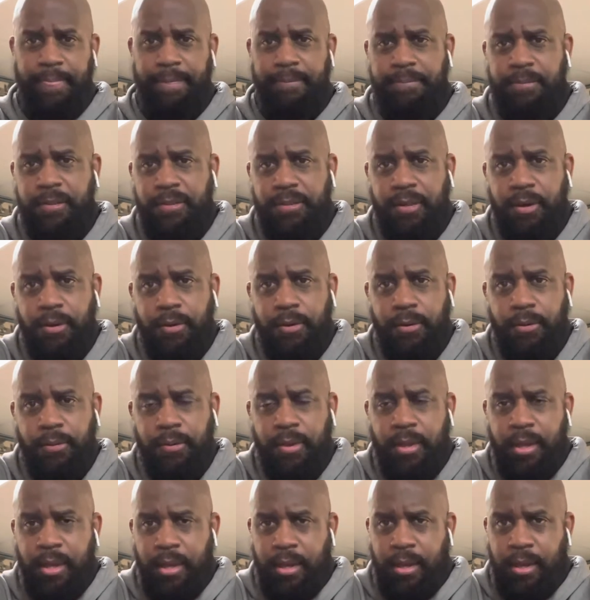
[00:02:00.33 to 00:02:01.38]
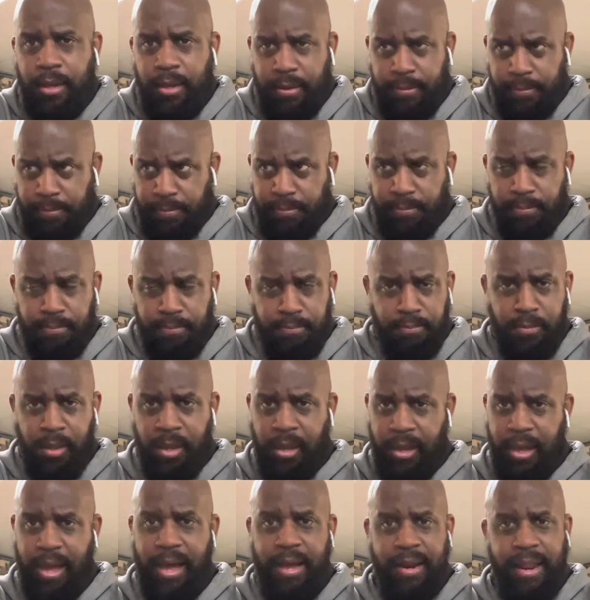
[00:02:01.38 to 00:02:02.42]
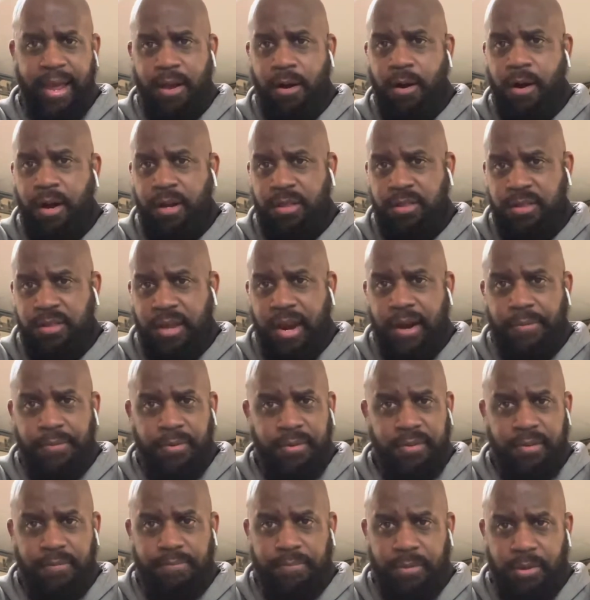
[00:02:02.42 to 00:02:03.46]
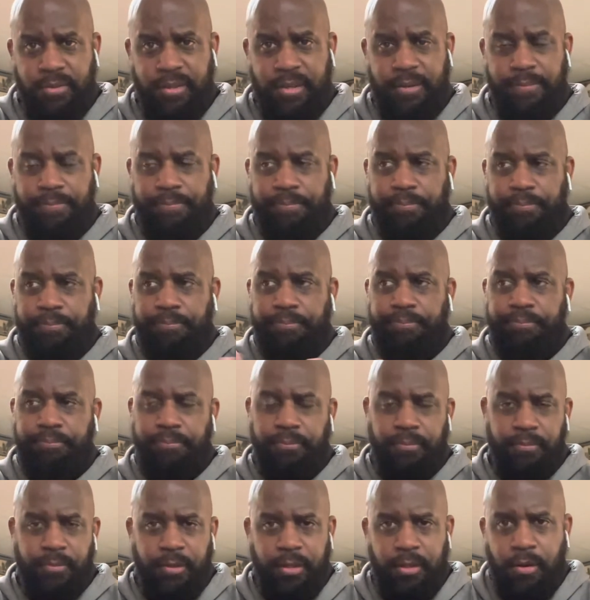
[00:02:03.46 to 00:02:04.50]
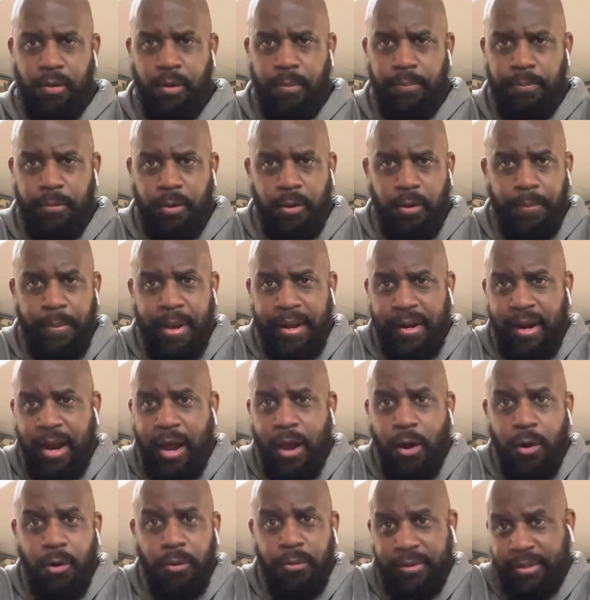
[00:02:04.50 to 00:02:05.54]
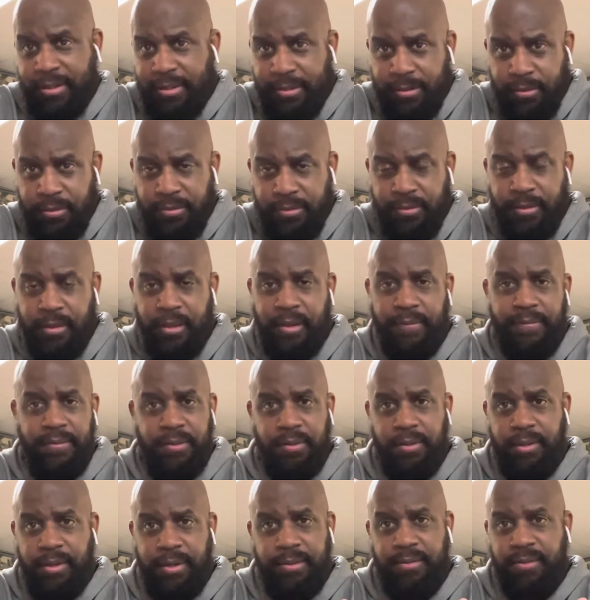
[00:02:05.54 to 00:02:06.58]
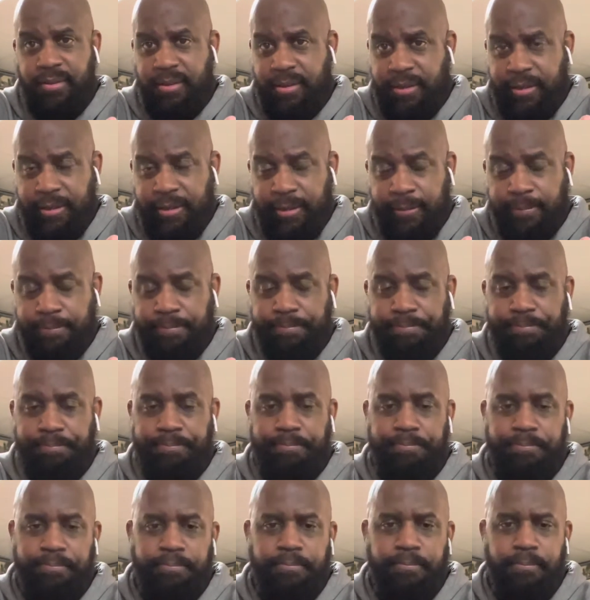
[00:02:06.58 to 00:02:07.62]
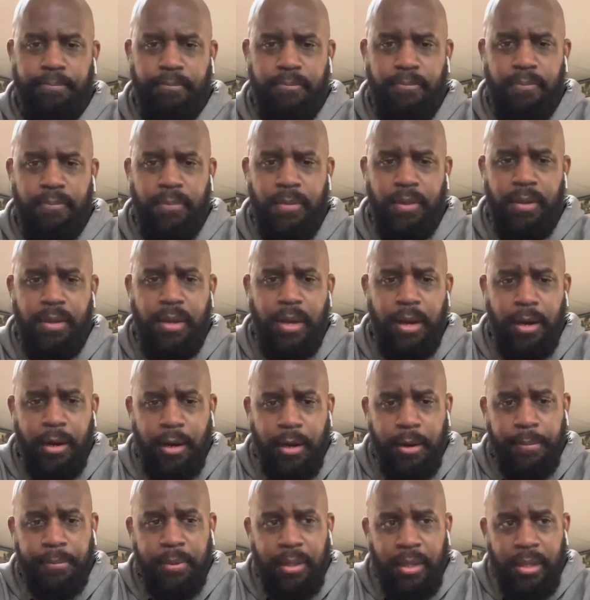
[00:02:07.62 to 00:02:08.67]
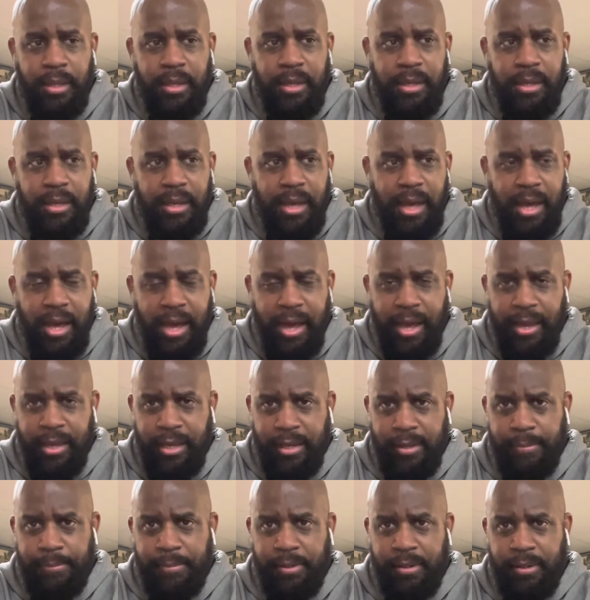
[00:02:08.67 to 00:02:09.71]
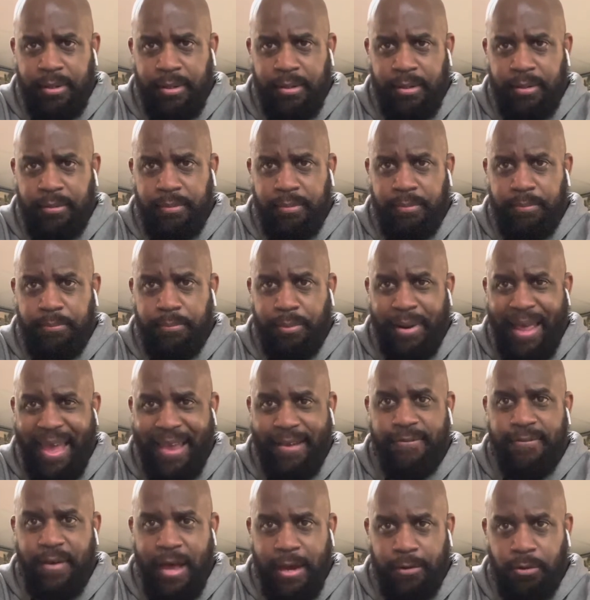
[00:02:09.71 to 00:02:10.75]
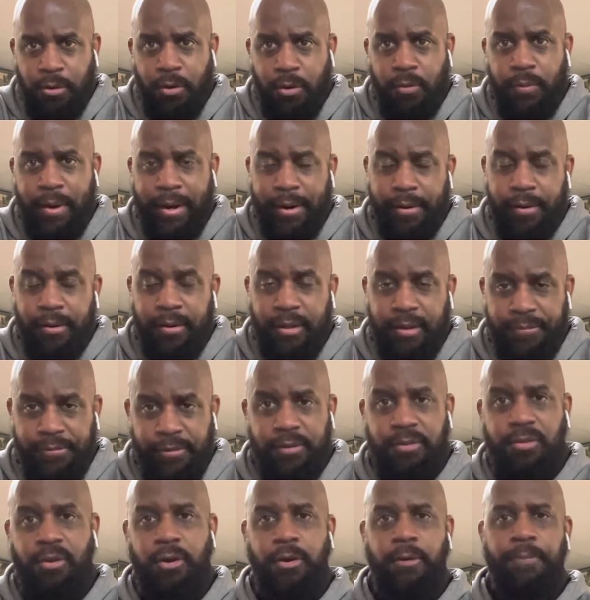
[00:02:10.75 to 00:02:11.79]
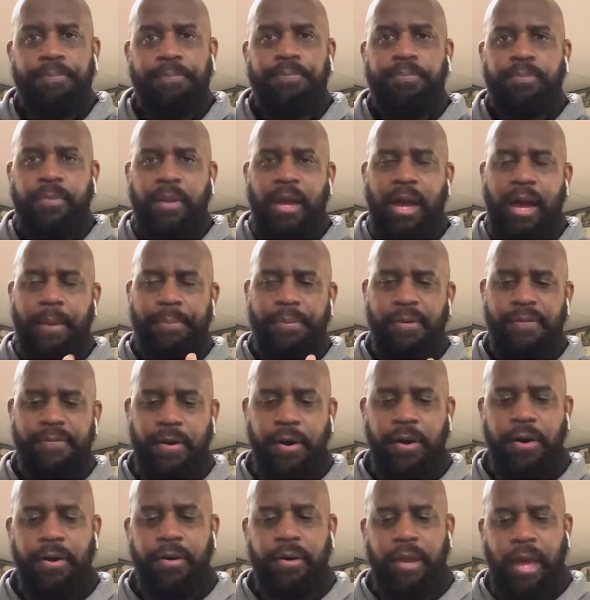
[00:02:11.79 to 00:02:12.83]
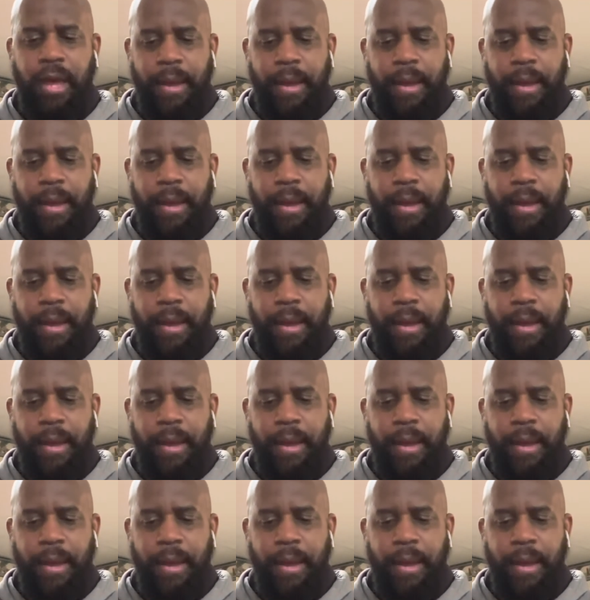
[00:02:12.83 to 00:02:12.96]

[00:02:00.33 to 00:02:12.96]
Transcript: so I like all genres of music, no matter how old it is. If it's good, it's good. I am a black vinyl record lover, so I prefer